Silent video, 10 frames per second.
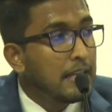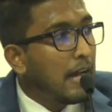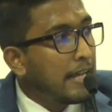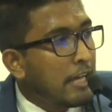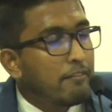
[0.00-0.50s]

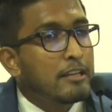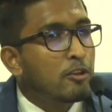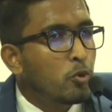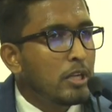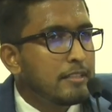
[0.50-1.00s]
I have
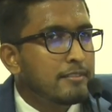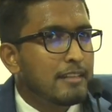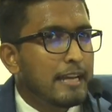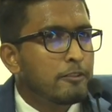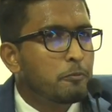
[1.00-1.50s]
included this
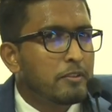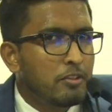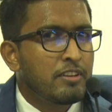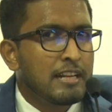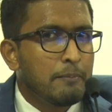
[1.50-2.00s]
slide
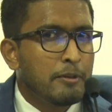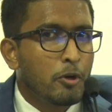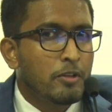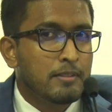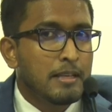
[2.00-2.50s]
specifically
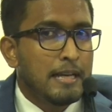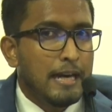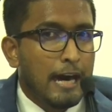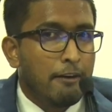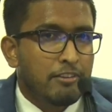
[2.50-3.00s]
because
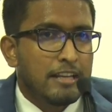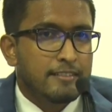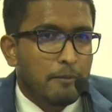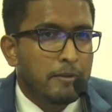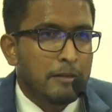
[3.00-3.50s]
after I
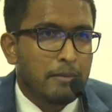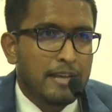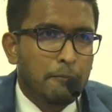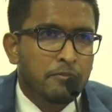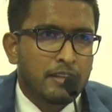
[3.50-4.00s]
submitted my
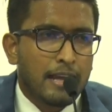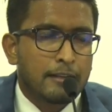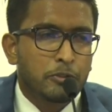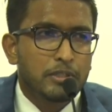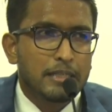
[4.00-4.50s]
abstract
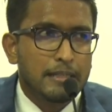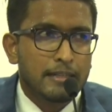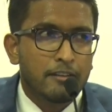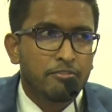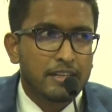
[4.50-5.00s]
to the
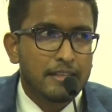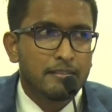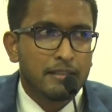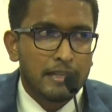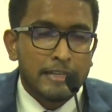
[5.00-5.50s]
conference,
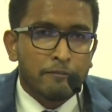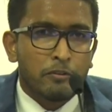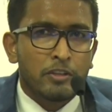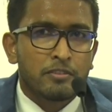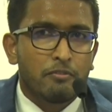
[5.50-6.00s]
it
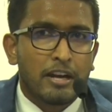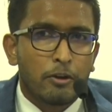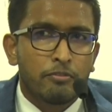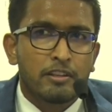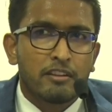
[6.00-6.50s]
was one
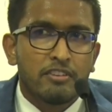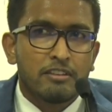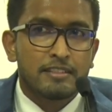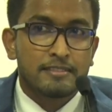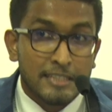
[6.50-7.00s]
of the
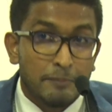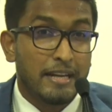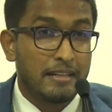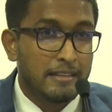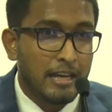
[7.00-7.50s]
reviewers' comment.
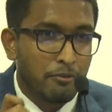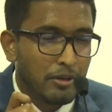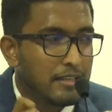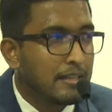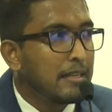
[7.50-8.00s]
Therefore,
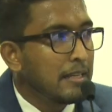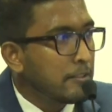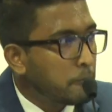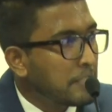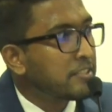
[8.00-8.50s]
I
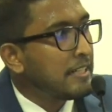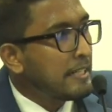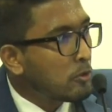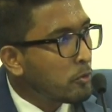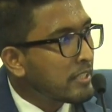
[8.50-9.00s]
specially
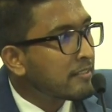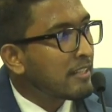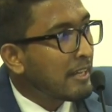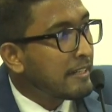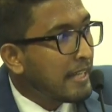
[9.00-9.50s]
include this
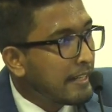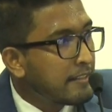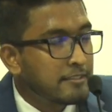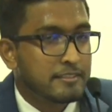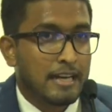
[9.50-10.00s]
slide and
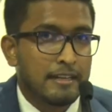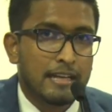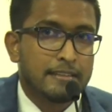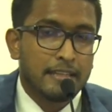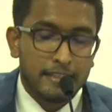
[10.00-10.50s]
this chart. I
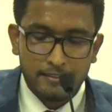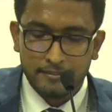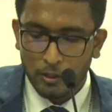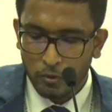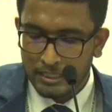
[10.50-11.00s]
think it is
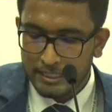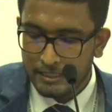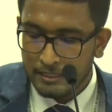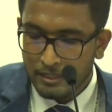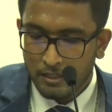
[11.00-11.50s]
now clear
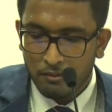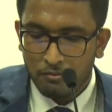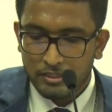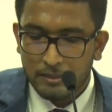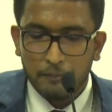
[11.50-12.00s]
for
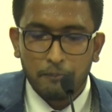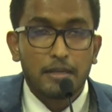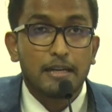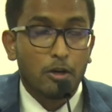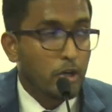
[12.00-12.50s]
the
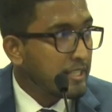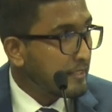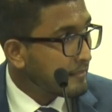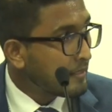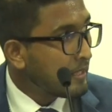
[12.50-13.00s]
audience.
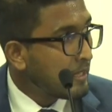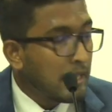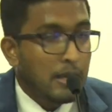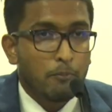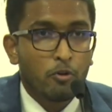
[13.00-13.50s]

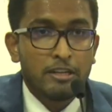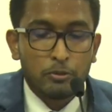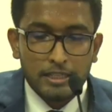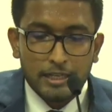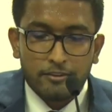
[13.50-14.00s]
Moving to
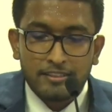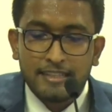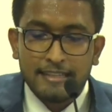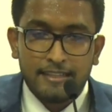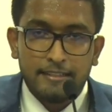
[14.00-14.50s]
the
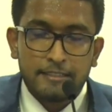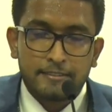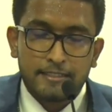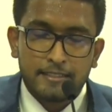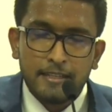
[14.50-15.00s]
results and
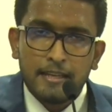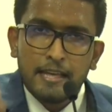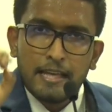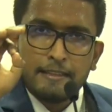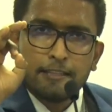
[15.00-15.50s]
discussion.
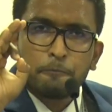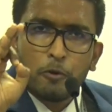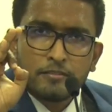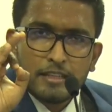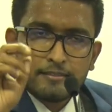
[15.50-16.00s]
In this
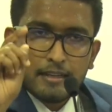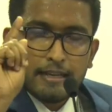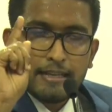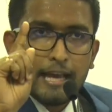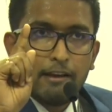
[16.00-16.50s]
process, I
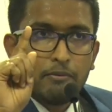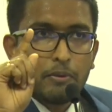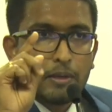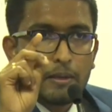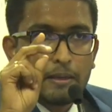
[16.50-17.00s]
have
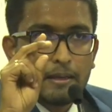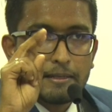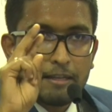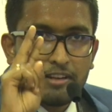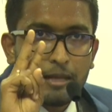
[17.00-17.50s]

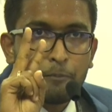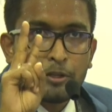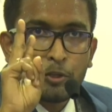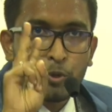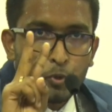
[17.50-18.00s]
developed
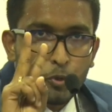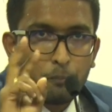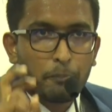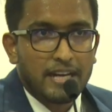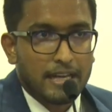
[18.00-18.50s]
two
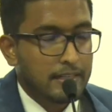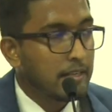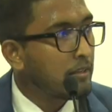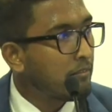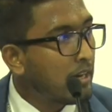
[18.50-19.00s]
products,
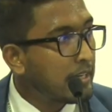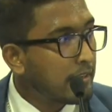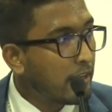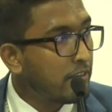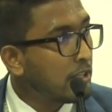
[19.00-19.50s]
one
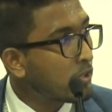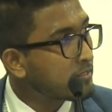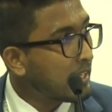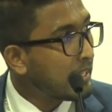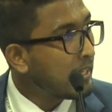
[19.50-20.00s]
graphene
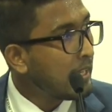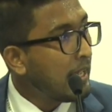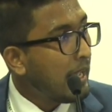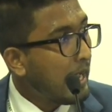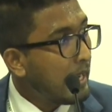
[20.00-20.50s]
oxide
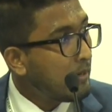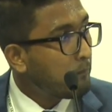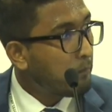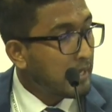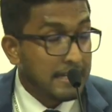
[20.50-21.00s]
and
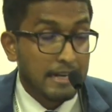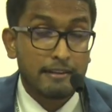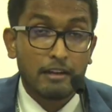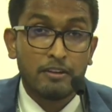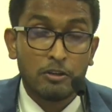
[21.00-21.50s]
pegylated
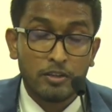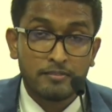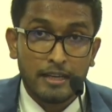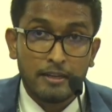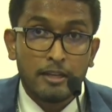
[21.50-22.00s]
graphene oxide.